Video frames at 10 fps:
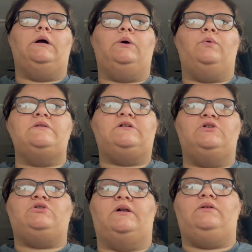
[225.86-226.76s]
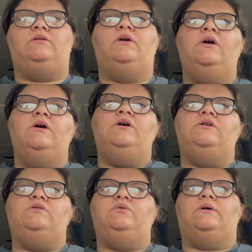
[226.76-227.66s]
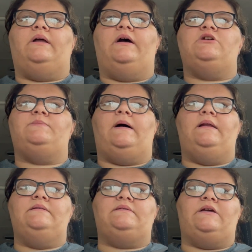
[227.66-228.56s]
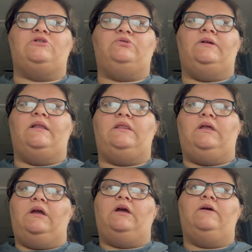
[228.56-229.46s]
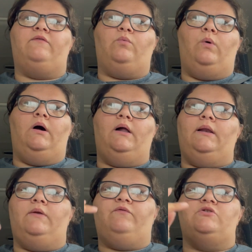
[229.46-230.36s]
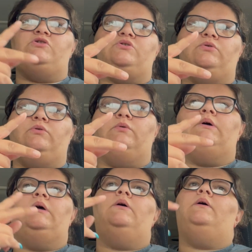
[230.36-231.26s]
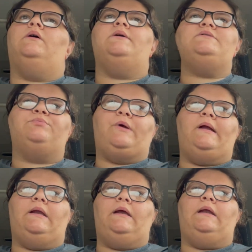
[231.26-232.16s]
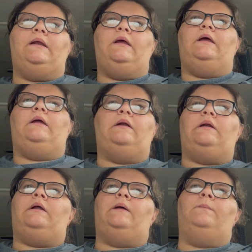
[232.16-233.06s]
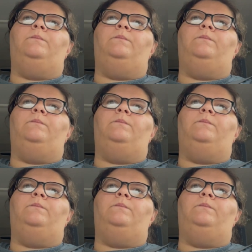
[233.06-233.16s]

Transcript: I was gonna try to do DoorDash, but I didn't schedule nothing for 1, and for 2, it's raining, and I